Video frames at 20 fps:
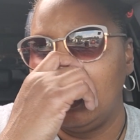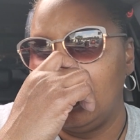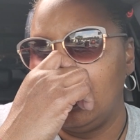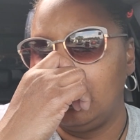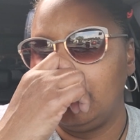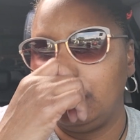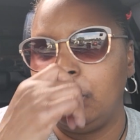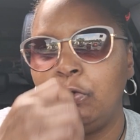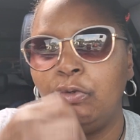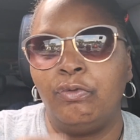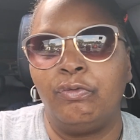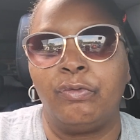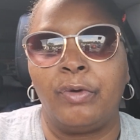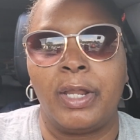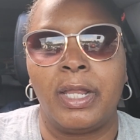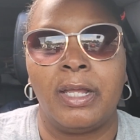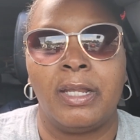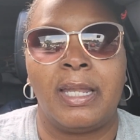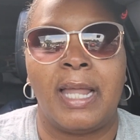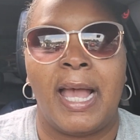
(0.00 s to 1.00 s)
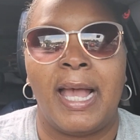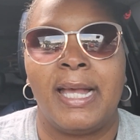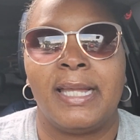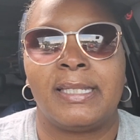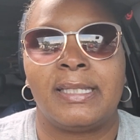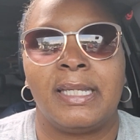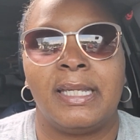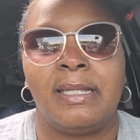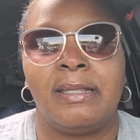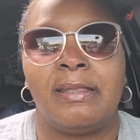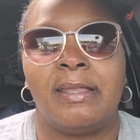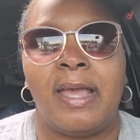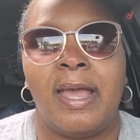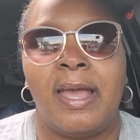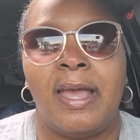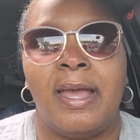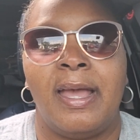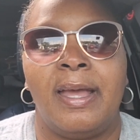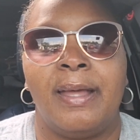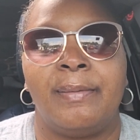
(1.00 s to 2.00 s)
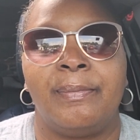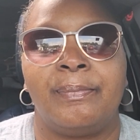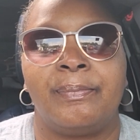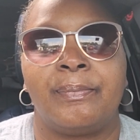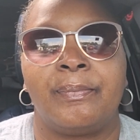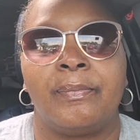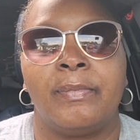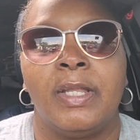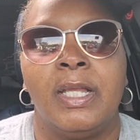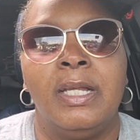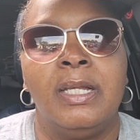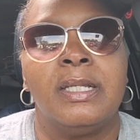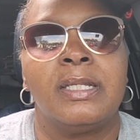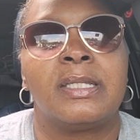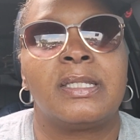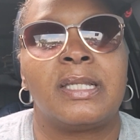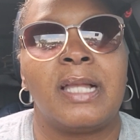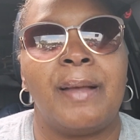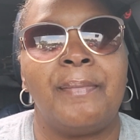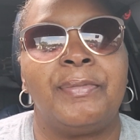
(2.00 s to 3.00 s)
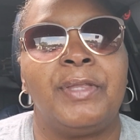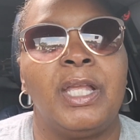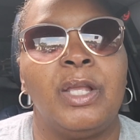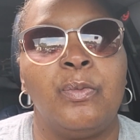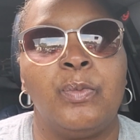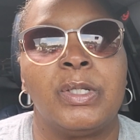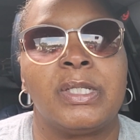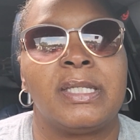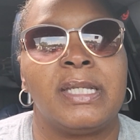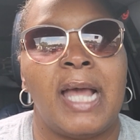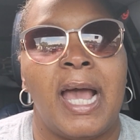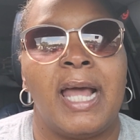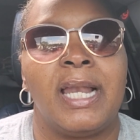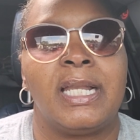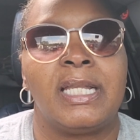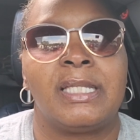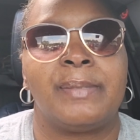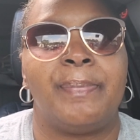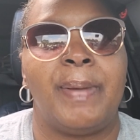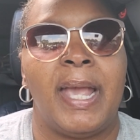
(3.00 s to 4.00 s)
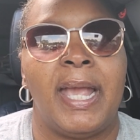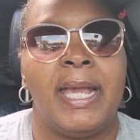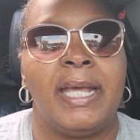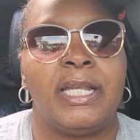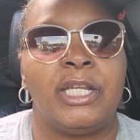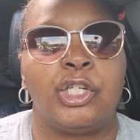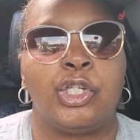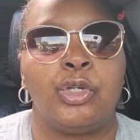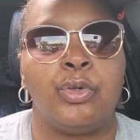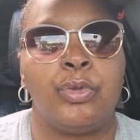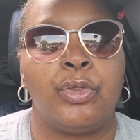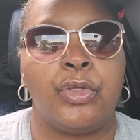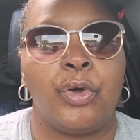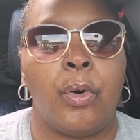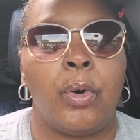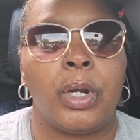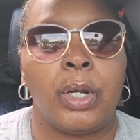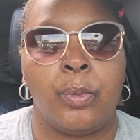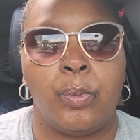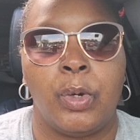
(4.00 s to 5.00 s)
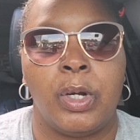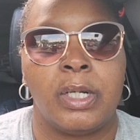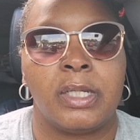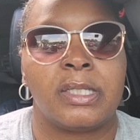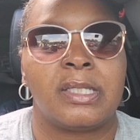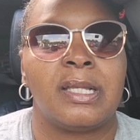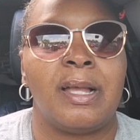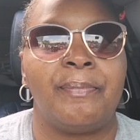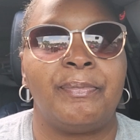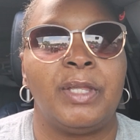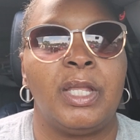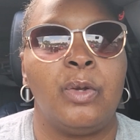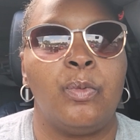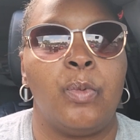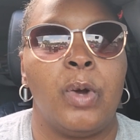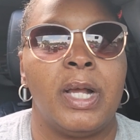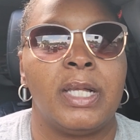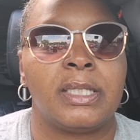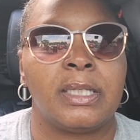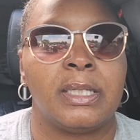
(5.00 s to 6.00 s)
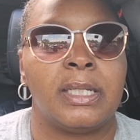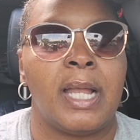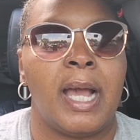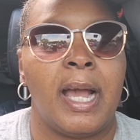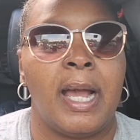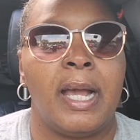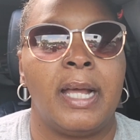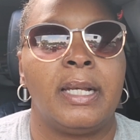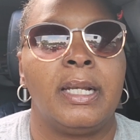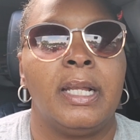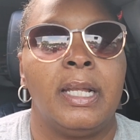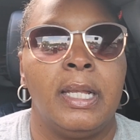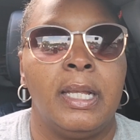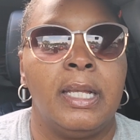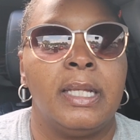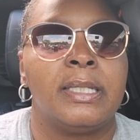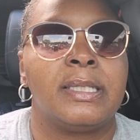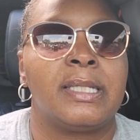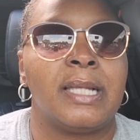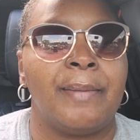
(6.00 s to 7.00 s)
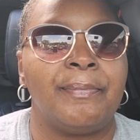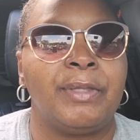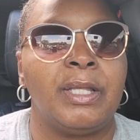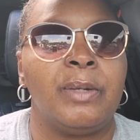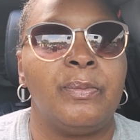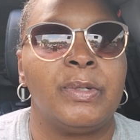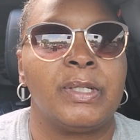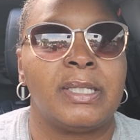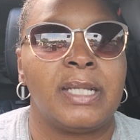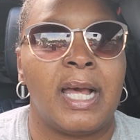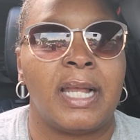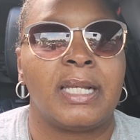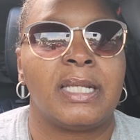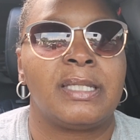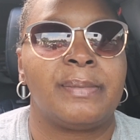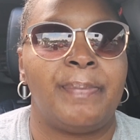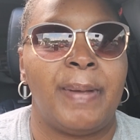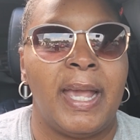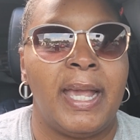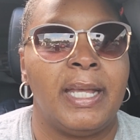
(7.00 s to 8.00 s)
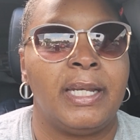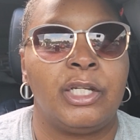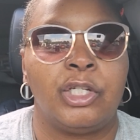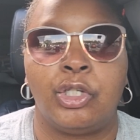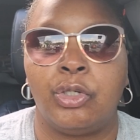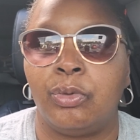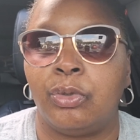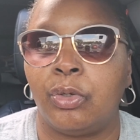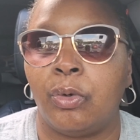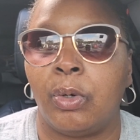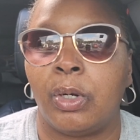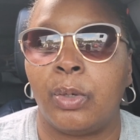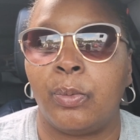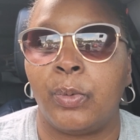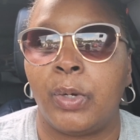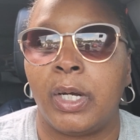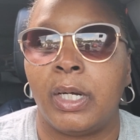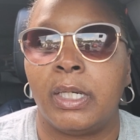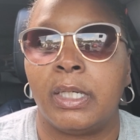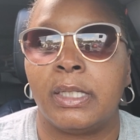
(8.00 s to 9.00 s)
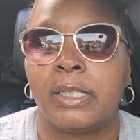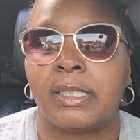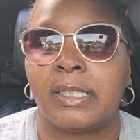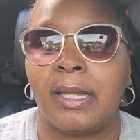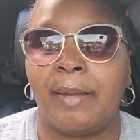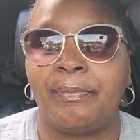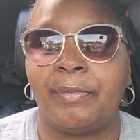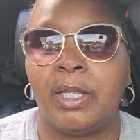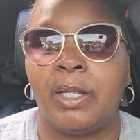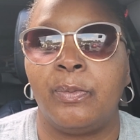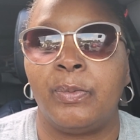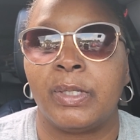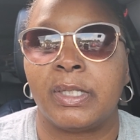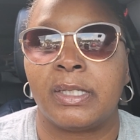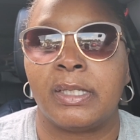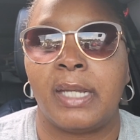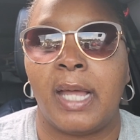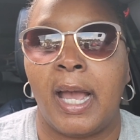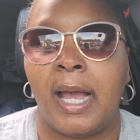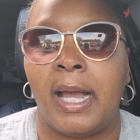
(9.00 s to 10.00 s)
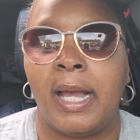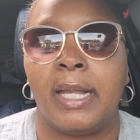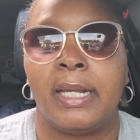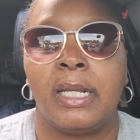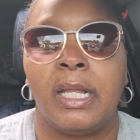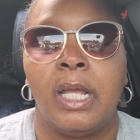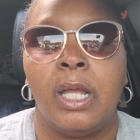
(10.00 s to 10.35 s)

you realizing that something was not as bad as you thought it was. Something was not as bad as you thought it was. Something was not